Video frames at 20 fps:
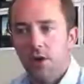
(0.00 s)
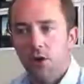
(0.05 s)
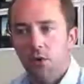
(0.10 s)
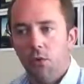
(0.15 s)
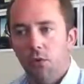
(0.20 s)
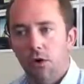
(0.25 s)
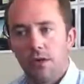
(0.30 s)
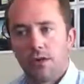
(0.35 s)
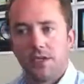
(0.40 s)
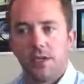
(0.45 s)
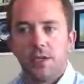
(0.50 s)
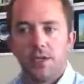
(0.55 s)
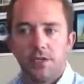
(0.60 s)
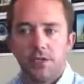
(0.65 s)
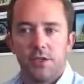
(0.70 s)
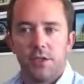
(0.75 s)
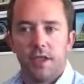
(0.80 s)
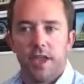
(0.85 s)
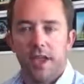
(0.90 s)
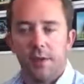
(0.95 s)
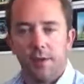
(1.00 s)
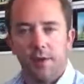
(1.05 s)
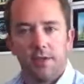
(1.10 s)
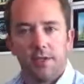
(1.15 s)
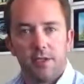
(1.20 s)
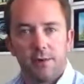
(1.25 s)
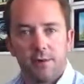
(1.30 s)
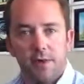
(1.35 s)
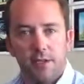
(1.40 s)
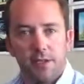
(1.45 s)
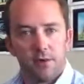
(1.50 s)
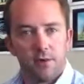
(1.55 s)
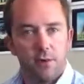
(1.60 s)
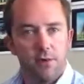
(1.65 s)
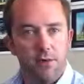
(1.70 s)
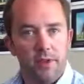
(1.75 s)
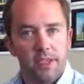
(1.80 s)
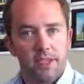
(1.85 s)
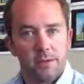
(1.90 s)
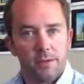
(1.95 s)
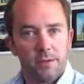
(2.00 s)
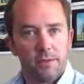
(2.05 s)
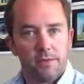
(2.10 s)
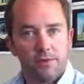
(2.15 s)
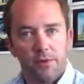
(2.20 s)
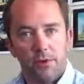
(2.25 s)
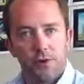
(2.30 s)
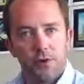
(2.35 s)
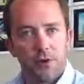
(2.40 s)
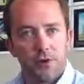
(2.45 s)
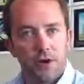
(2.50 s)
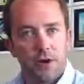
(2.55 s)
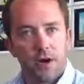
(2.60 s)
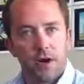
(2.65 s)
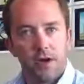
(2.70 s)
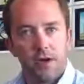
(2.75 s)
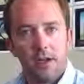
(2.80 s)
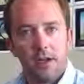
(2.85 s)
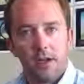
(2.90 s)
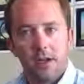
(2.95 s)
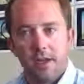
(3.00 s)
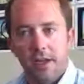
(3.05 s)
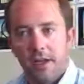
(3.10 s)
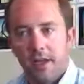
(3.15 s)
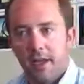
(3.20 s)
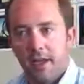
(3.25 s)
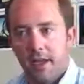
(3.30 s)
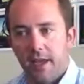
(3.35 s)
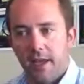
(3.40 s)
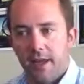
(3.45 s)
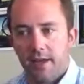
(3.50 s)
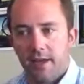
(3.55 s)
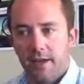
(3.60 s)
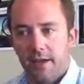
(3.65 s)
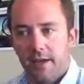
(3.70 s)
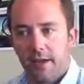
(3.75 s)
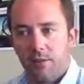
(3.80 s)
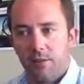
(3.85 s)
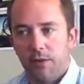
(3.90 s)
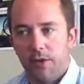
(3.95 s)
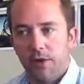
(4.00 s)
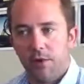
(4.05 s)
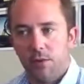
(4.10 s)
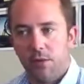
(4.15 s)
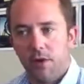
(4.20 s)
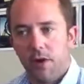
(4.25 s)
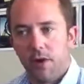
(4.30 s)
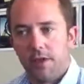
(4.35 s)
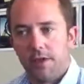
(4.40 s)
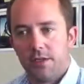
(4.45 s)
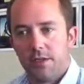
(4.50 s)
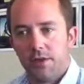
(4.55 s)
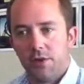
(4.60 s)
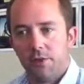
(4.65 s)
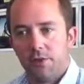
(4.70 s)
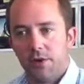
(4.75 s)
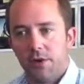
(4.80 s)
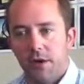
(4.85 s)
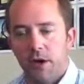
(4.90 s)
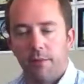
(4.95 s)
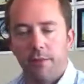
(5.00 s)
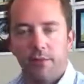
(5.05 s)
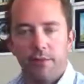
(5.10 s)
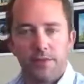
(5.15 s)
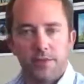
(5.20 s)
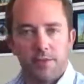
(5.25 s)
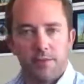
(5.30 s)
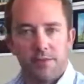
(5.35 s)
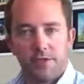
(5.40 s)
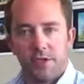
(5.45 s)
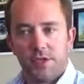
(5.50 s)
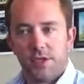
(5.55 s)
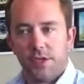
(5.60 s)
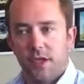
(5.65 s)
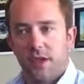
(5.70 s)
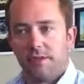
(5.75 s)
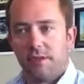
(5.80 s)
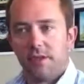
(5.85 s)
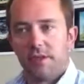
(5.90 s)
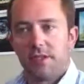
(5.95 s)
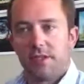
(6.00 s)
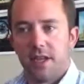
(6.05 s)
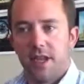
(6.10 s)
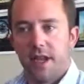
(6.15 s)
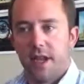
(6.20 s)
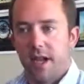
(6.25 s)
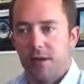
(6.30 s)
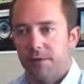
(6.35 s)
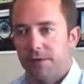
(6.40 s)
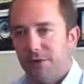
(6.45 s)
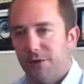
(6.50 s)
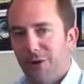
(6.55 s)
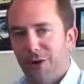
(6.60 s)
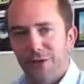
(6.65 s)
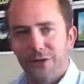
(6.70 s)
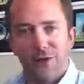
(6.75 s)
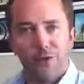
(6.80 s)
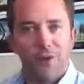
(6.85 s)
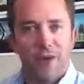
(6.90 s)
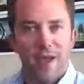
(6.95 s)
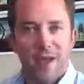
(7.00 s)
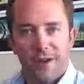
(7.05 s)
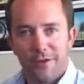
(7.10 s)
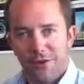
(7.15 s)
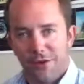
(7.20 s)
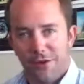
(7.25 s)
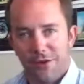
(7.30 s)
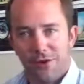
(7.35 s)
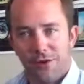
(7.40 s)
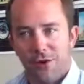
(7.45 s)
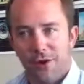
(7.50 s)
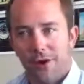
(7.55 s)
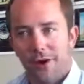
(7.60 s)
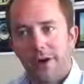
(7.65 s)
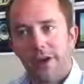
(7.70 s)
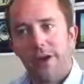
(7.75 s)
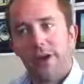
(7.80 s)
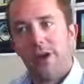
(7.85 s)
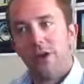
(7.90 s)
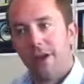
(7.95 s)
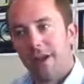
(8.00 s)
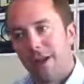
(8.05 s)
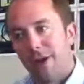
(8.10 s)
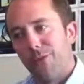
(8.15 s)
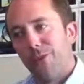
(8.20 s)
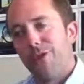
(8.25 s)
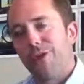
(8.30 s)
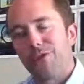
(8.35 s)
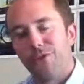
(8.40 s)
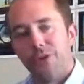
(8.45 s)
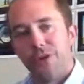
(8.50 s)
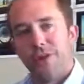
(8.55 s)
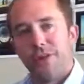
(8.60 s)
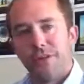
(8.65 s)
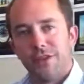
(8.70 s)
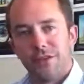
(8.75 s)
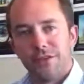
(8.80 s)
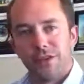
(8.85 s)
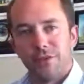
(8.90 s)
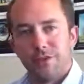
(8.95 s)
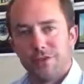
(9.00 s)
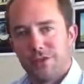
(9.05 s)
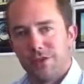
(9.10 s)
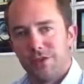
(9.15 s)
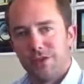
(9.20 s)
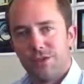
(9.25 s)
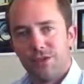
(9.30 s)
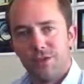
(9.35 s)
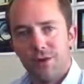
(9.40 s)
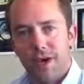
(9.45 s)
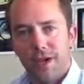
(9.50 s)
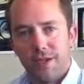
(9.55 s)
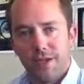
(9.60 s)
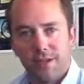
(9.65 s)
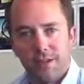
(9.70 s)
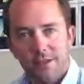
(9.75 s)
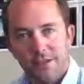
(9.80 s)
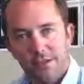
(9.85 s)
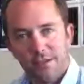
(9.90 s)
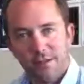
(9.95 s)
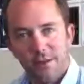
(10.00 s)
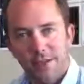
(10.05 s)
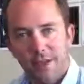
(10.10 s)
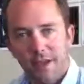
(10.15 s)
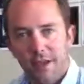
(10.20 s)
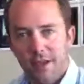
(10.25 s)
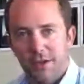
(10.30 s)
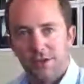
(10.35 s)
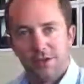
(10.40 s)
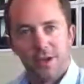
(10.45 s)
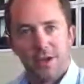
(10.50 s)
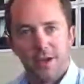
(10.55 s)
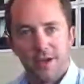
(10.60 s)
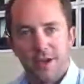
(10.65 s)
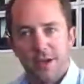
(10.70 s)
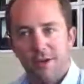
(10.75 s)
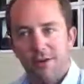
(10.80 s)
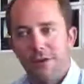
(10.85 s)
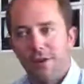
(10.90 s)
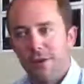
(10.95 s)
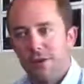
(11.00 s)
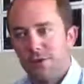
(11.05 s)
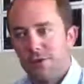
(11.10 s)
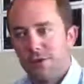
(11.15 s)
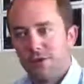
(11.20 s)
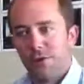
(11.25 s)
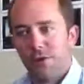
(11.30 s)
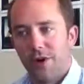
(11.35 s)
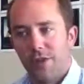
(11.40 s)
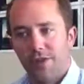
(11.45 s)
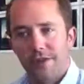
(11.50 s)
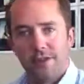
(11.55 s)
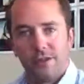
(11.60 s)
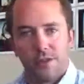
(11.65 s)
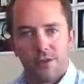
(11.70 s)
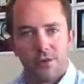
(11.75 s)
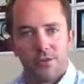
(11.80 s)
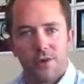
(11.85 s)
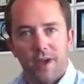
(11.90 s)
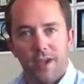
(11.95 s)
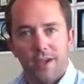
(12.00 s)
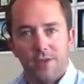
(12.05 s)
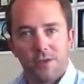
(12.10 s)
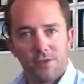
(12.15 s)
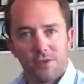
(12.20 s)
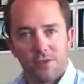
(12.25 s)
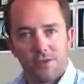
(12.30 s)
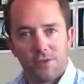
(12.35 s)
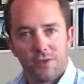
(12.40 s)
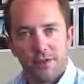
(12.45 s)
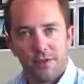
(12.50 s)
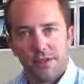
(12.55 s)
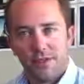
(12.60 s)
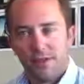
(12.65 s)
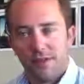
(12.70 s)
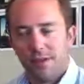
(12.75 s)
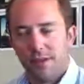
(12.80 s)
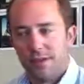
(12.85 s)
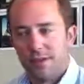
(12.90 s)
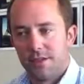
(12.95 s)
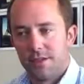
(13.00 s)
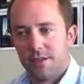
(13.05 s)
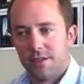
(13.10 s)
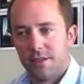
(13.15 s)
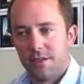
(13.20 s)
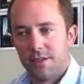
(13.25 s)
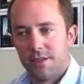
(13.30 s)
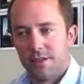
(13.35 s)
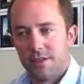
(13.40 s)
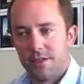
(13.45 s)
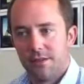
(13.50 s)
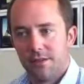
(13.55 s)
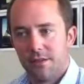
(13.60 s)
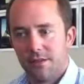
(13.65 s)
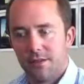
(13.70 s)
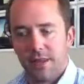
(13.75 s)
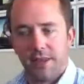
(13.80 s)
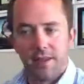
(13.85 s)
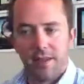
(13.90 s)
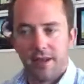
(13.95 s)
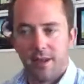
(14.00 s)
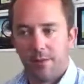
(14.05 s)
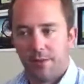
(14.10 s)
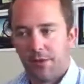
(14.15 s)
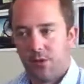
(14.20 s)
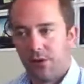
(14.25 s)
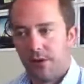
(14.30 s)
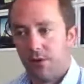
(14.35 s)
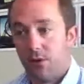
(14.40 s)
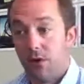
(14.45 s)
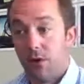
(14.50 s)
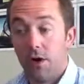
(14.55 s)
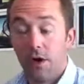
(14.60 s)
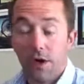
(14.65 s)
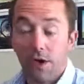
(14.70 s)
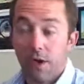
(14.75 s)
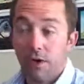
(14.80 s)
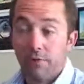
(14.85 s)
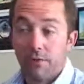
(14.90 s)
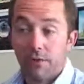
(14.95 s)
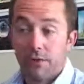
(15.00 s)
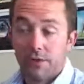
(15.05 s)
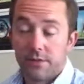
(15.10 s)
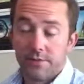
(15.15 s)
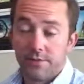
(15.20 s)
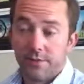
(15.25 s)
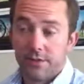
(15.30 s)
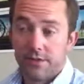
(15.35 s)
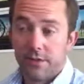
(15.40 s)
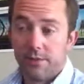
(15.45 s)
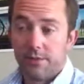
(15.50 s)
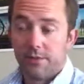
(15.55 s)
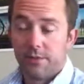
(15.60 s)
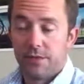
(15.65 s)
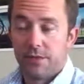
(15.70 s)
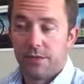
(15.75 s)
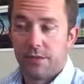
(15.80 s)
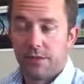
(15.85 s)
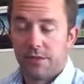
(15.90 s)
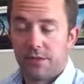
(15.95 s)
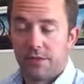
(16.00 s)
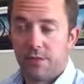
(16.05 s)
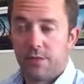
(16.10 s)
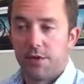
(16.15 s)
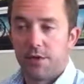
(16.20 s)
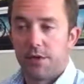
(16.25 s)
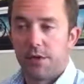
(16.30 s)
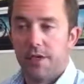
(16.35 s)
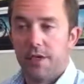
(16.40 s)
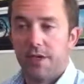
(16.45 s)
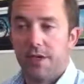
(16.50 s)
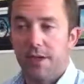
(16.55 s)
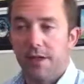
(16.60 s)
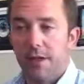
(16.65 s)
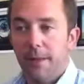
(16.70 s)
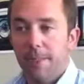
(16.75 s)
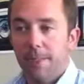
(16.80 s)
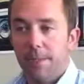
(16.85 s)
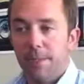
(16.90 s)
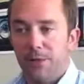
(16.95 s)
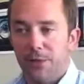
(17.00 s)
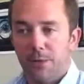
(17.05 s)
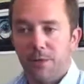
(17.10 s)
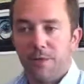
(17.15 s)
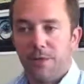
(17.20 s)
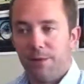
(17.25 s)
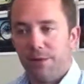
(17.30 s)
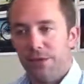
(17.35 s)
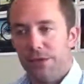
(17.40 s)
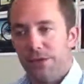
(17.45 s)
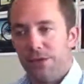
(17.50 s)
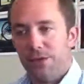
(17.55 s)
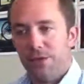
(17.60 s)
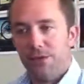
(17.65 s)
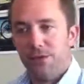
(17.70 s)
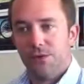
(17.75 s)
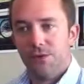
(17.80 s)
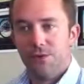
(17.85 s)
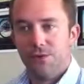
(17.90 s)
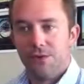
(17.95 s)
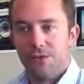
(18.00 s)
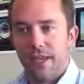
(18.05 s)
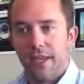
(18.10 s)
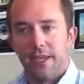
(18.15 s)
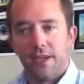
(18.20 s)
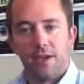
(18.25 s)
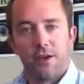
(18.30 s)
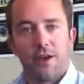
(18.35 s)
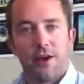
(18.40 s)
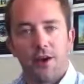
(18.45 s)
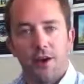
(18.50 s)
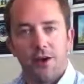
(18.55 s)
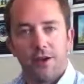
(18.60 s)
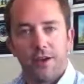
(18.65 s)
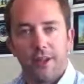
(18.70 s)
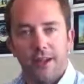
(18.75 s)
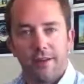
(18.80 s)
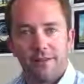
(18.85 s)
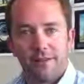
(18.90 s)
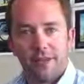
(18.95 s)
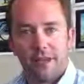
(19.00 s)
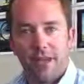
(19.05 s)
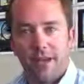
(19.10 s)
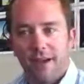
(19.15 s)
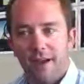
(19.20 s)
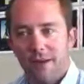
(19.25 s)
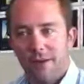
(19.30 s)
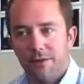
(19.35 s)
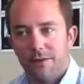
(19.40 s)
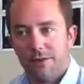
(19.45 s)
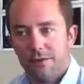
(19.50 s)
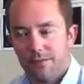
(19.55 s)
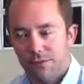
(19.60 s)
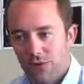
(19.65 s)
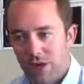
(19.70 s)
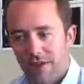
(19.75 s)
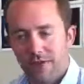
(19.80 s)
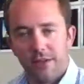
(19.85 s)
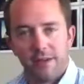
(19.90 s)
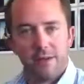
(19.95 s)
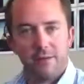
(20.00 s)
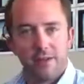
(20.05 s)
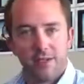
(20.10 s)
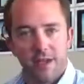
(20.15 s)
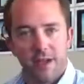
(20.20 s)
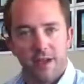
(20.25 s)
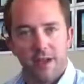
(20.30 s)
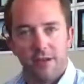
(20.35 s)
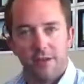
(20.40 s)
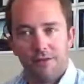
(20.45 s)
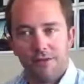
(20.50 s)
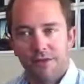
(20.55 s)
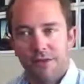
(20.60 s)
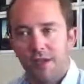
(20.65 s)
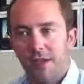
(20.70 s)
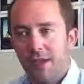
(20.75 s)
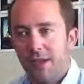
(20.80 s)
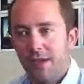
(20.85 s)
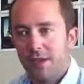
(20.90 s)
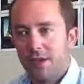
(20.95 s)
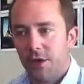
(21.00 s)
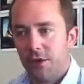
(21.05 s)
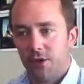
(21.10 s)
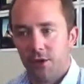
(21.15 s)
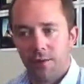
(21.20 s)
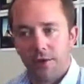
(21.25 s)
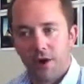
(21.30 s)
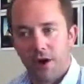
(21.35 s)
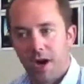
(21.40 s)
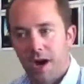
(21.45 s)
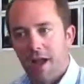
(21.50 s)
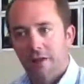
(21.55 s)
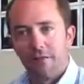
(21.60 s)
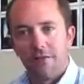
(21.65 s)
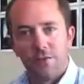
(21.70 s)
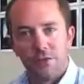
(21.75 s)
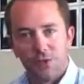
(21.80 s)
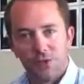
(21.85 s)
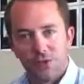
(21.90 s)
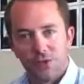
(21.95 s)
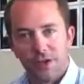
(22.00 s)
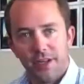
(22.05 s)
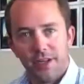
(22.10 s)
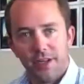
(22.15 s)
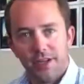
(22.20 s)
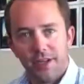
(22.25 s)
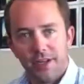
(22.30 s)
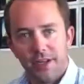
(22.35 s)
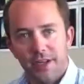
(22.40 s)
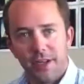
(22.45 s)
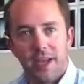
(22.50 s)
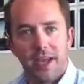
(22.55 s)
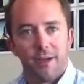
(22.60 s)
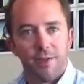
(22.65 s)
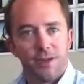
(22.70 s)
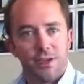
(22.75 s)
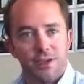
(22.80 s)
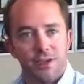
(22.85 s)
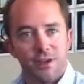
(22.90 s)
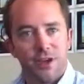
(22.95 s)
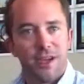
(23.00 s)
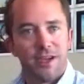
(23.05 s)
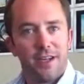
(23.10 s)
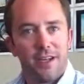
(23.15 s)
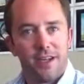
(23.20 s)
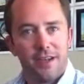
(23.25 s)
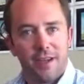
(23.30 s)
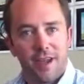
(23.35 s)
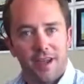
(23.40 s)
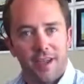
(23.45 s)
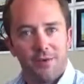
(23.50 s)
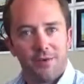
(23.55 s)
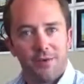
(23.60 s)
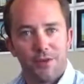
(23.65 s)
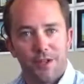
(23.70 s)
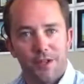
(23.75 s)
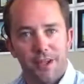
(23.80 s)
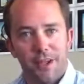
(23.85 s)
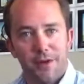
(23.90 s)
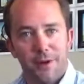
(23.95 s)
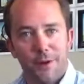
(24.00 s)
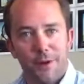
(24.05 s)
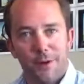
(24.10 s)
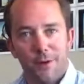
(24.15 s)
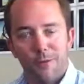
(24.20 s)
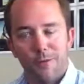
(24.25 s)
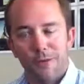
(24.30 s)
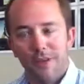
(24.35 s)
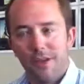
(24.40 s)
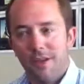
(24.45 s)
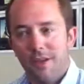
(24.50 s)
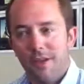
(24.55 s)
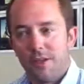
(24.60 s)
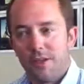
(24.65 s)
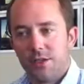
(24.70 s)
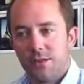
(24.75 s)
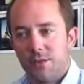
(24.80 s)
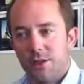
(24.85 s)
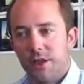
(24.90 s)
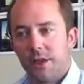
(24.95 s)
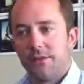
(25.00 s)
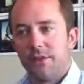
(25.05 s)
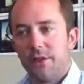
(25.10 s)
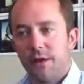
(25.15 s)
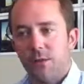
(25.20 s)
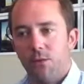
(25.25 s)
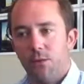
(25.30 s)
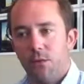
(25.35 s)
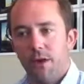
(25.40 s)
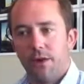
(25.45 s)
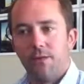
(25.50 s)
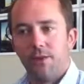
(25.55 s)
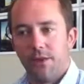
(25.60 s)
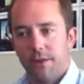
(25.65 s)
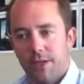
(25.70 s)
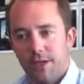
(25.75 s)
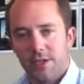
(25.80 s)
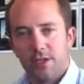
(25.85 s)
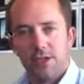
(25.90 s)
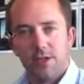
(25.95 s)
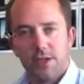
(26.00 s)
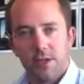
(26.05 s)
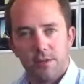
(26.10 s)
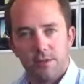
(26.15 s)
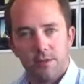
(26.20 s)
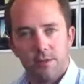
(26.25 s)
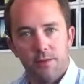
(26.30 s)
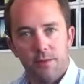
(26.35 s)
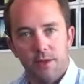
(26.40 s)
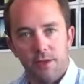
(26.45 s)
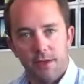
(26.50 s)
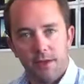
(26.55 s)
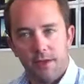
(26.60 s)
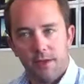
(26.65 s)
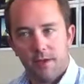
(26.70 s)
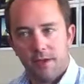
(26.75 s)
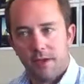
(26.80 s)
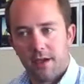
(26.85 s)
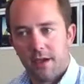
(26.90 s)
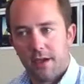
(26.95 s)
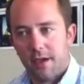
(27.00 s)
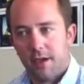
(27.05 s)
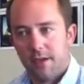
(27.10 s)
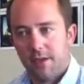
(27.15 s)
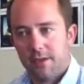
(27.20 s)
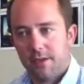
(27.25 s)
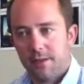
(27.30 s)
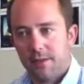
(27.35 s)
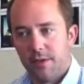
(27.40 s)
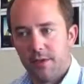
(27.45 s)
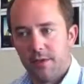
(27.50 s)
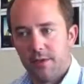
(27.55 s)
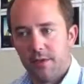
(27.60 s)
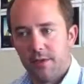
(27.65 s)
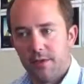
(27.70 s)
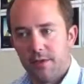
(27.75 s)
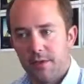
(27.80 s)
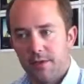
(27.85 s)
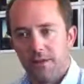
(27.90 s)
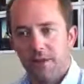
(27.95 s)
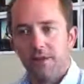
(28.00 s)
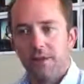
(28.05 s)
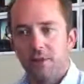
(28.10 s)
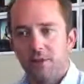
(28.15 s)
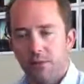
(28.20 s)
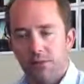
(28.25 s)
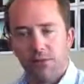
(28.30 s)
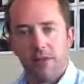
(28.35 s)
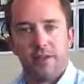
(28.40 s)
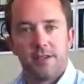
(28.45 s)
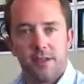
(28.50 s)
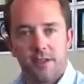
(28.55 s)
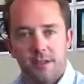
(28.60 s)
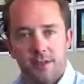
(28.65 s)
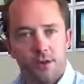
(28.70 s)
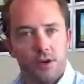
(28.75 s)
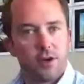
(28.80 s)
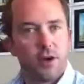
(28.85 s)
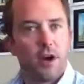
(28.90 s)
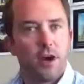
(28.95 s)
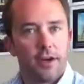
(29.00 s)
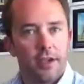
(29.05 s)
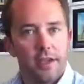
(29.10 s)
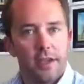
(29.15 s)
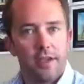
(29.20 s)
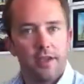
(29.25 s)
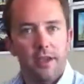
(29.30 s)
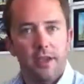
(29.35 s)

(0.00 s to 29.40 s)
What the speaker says: We're essentially aiming to be the replacement for your car. And we don't want to put our members in a position to have to decide when they're on their way out of the door, which one of these services do I need to engage right now? Which one of these is the right use for this thing that I'm doing? Or to some degree, we don't want people to take a car downtown driving themselves, go to a bar, have a few drinks, and then kind of be stranded and not able to get home. So we'd like for that one relationship to be the thing that replaces your car key.